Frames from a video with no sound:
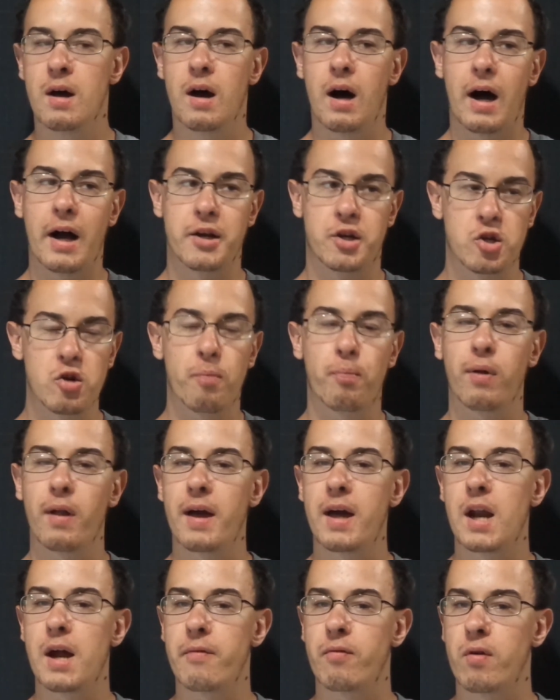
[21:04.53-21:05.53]
I do
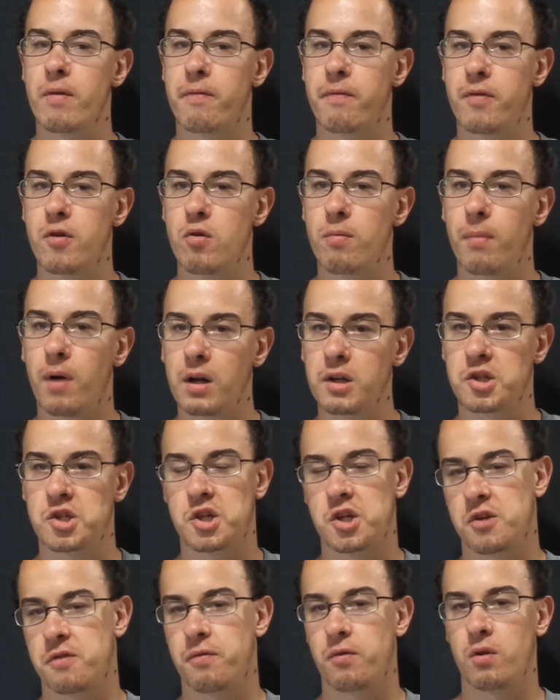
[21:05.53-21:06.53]
play it every few months
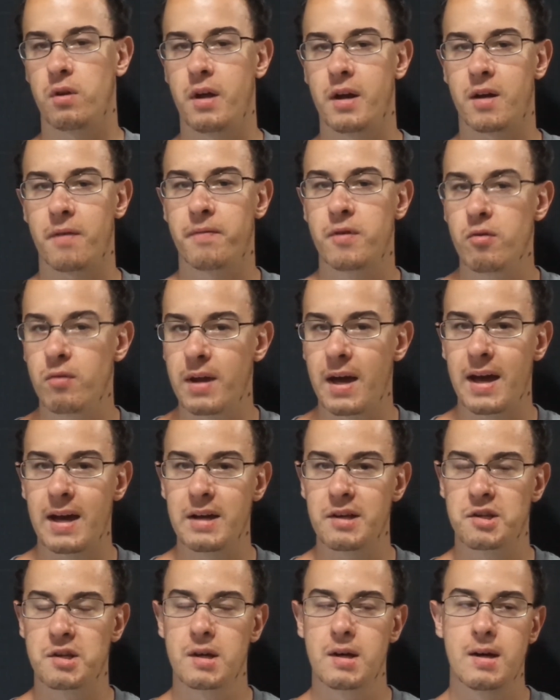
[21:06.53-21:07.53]
just for, like, a few
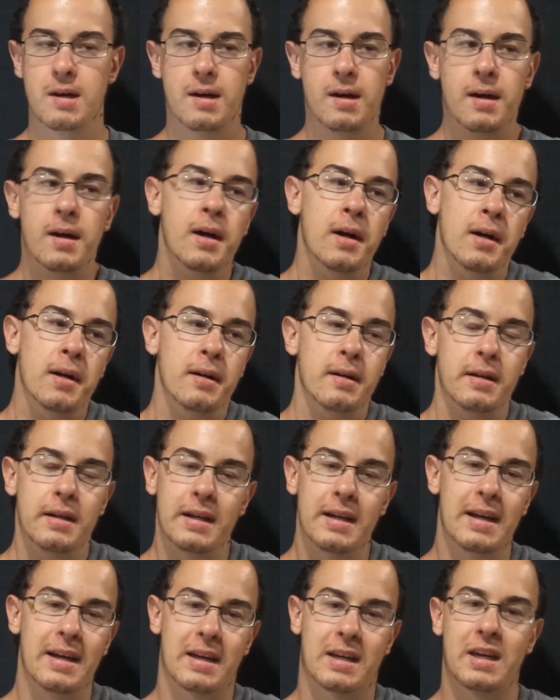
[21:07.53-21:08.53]
days.
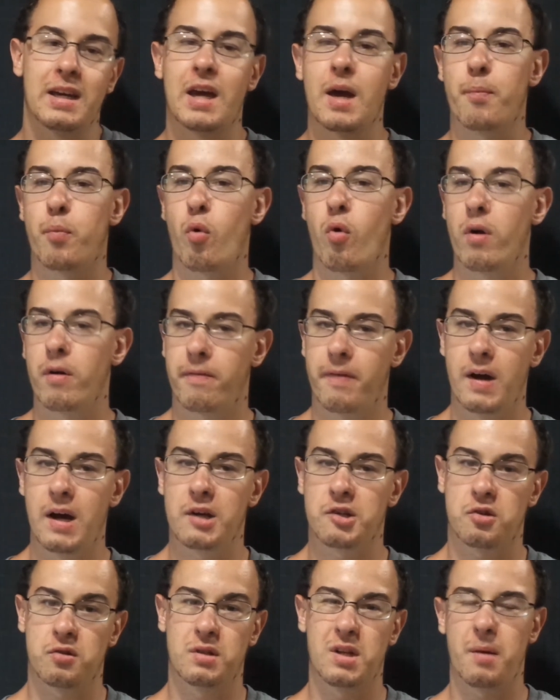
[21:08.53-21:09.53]
It can get boring
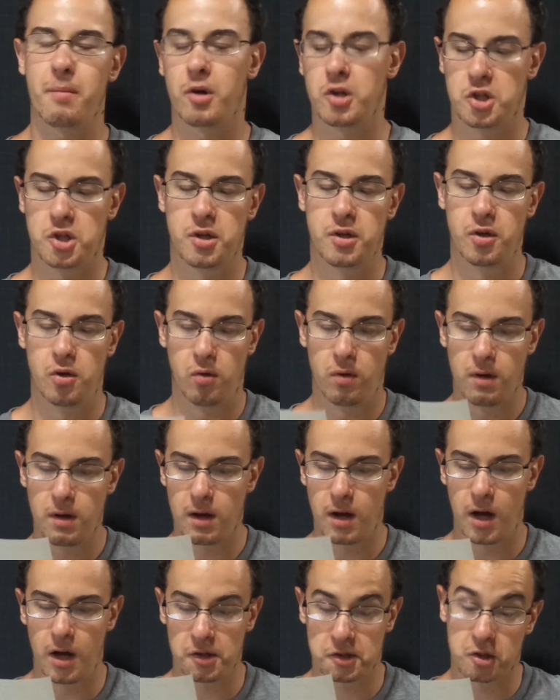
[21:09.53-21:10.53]
fast. There's not much to do.
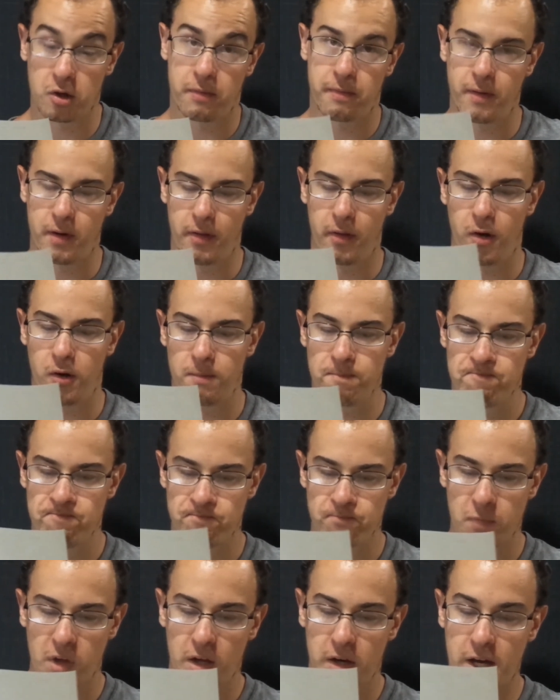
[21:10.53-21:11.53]
Uh, still fun, though.
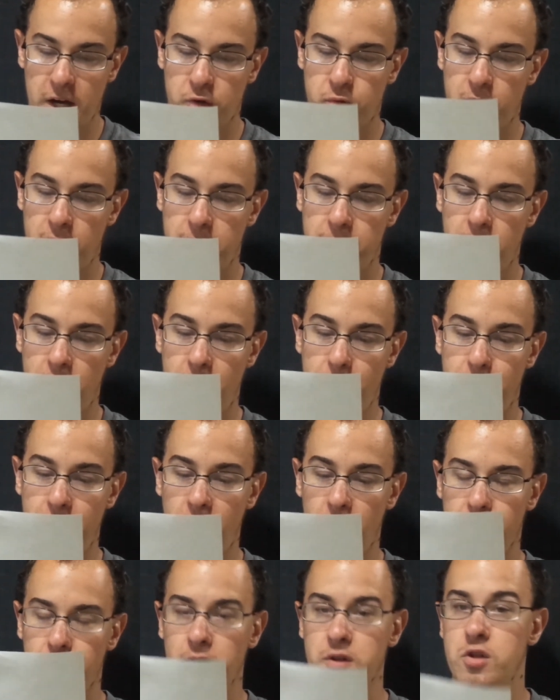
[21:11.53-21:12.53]
Next, we have uh,
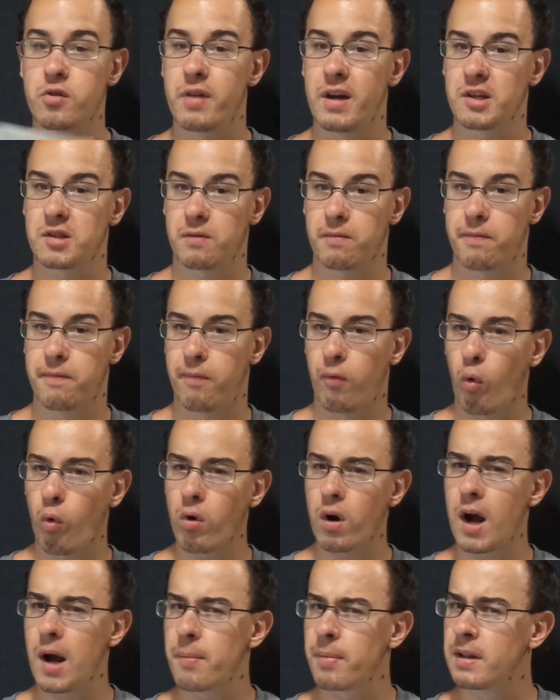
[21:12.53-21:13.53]
Battlefront
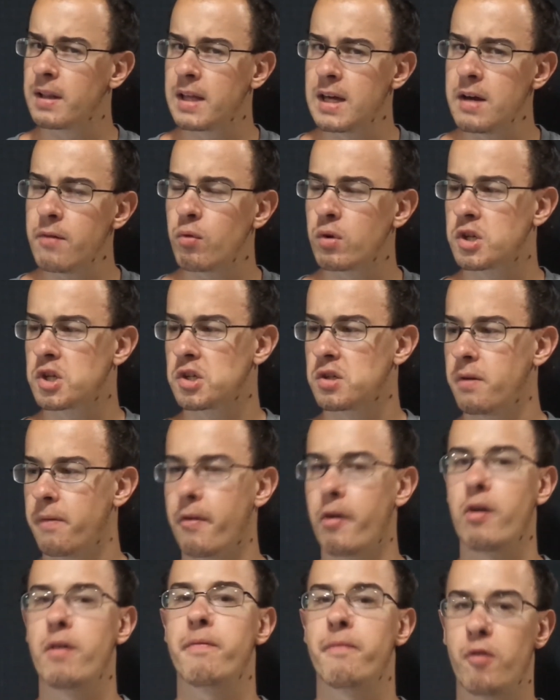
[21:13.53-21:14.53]
2004, I believe, which is the
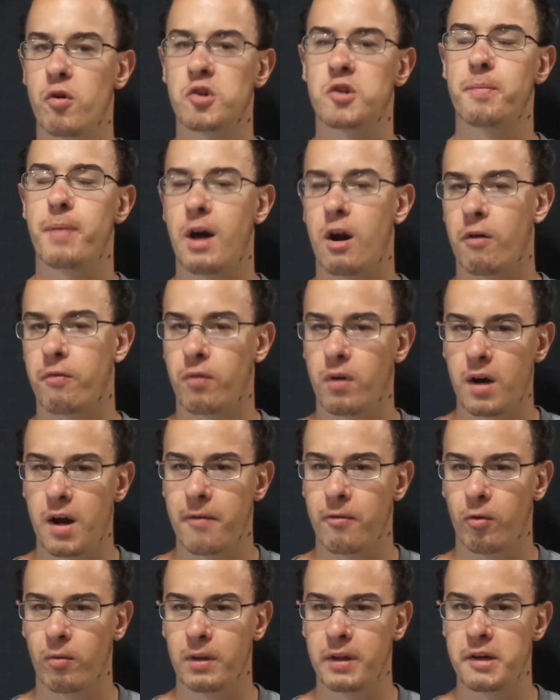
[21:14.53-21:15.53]
very first Battlefront
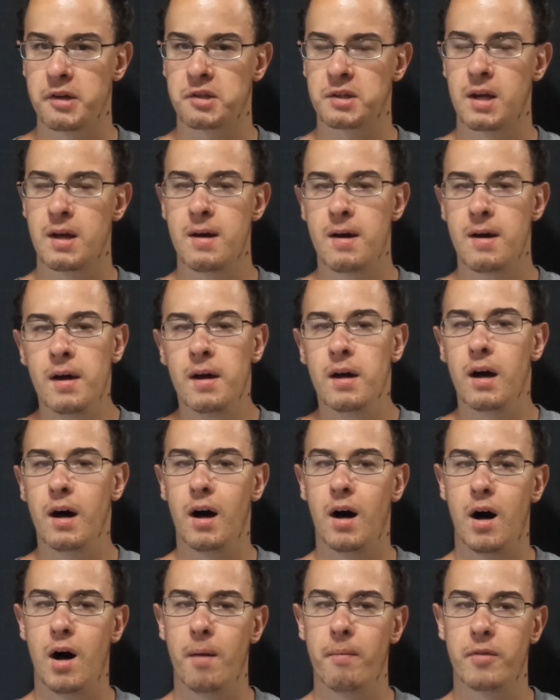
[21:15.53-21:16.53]
ever released.
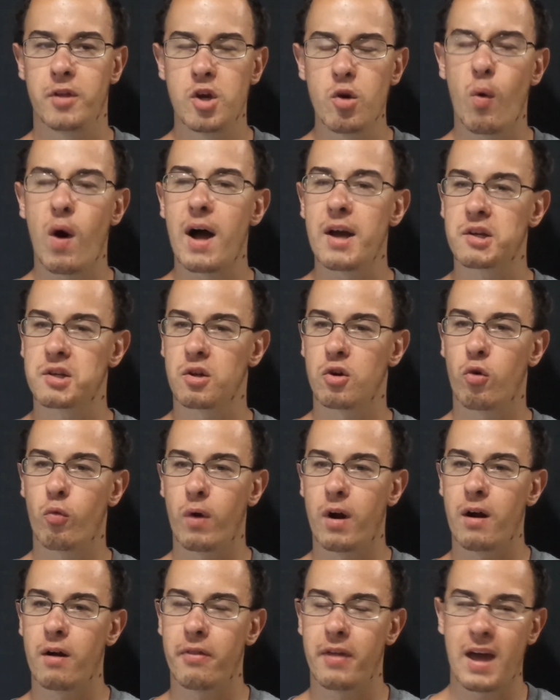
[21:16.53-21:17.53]
Um, the UI is a little
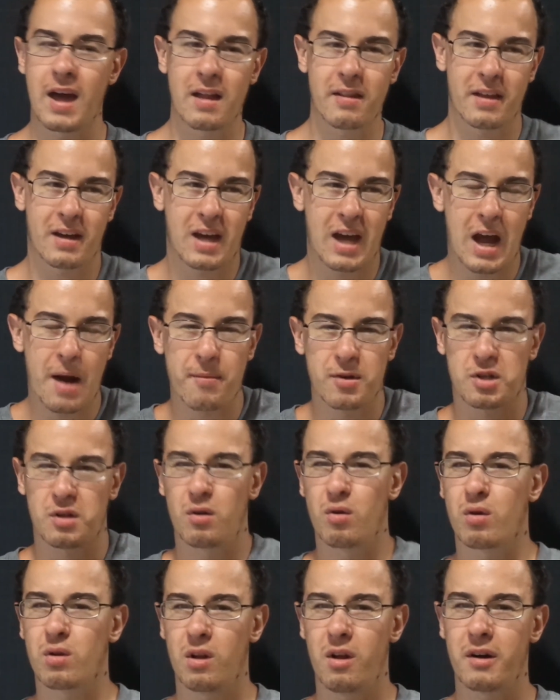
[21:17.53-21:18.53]
weird, the the camera's a
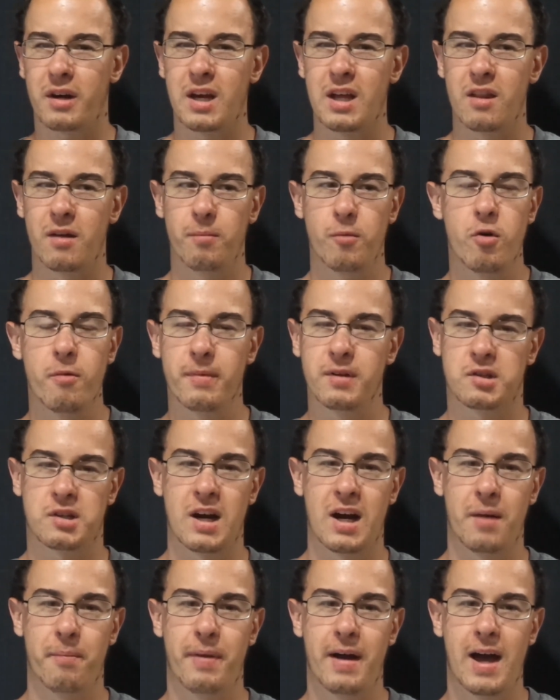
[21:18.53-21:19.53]
little clunky, the movement's
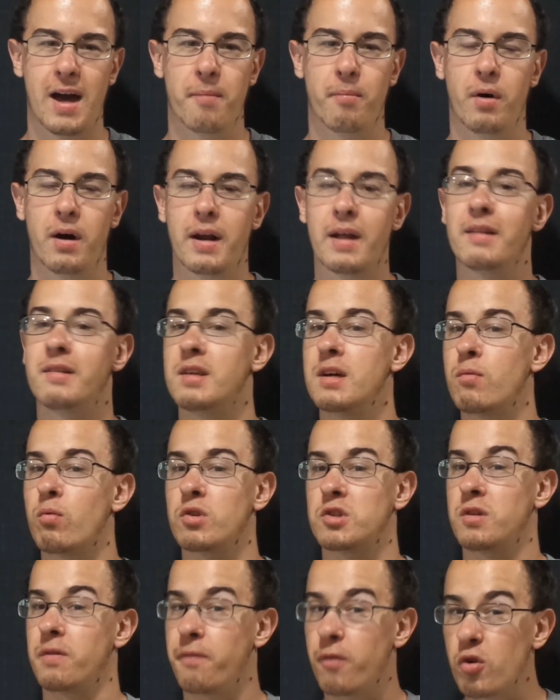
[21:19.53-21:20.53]
kind of bad, but it did
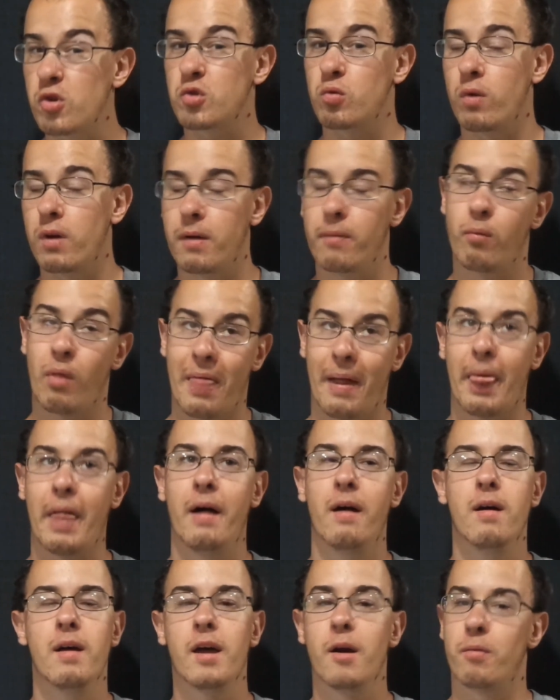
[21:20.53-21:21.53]
was the first. It,
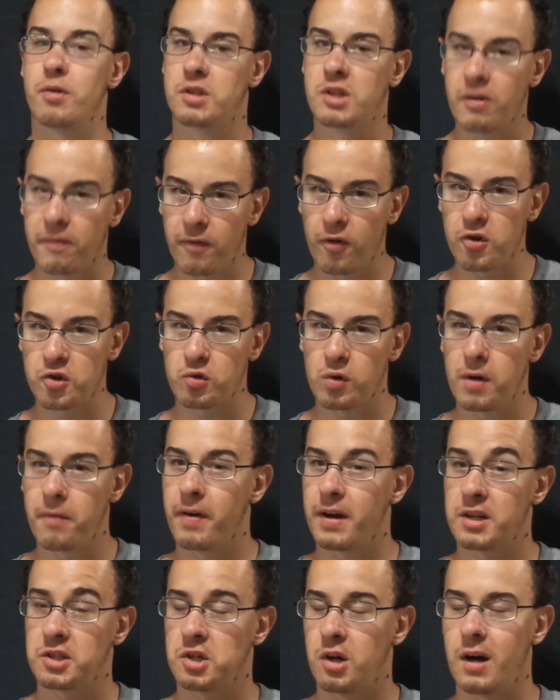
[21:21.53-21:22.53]
it was the first one, if
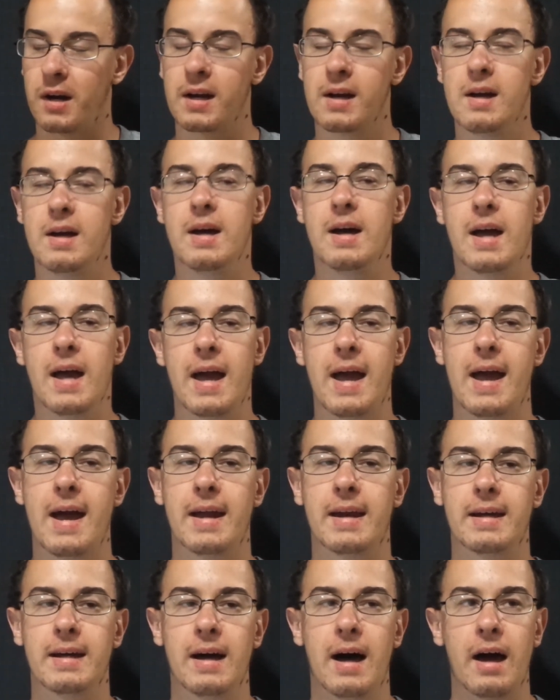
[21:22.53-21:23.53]
I could talk,
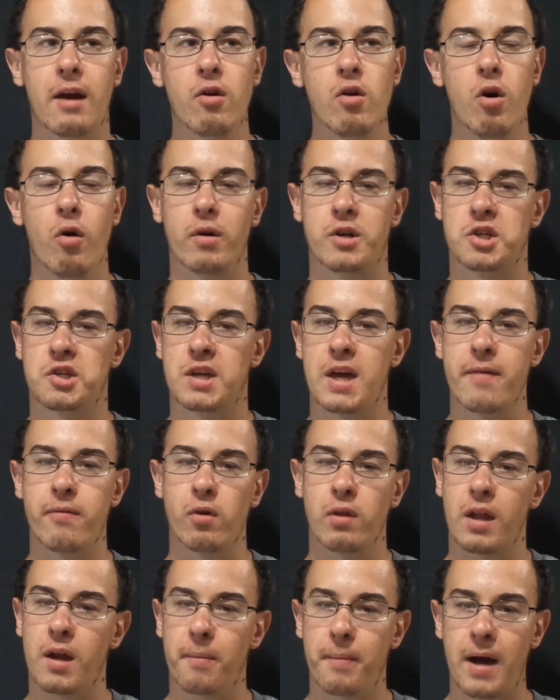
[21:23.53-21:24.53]
and I don't know, it just gave
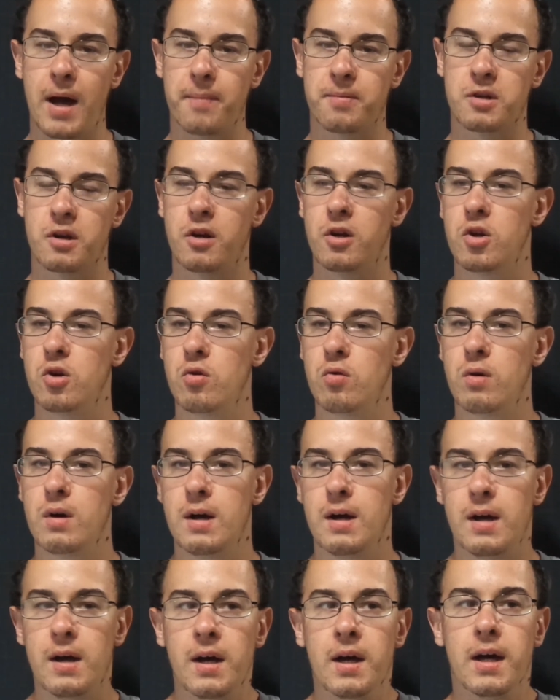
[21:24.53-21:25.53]
you a lot of maps and a new.
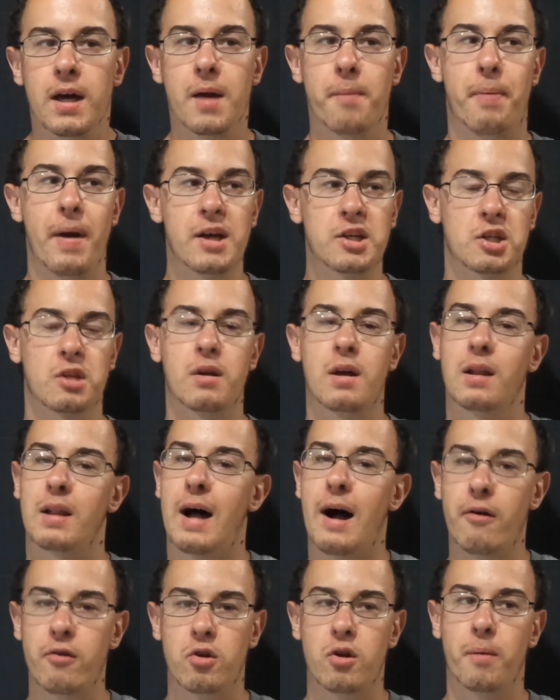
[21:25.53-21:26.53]
It basically
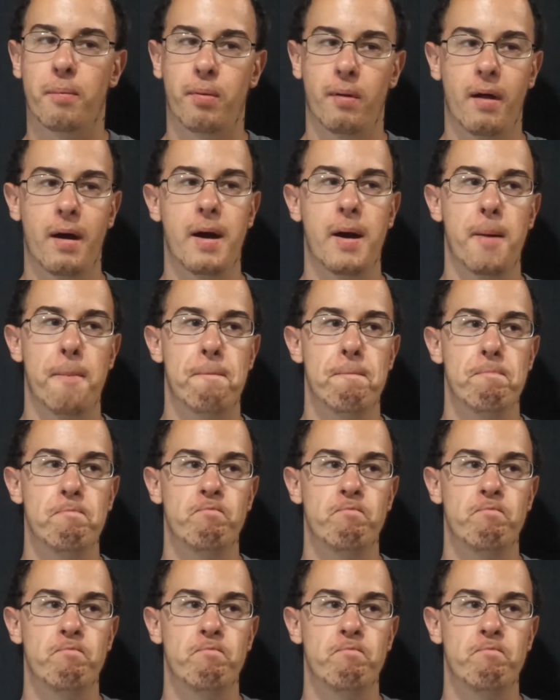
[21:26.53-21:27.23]
allowed you to play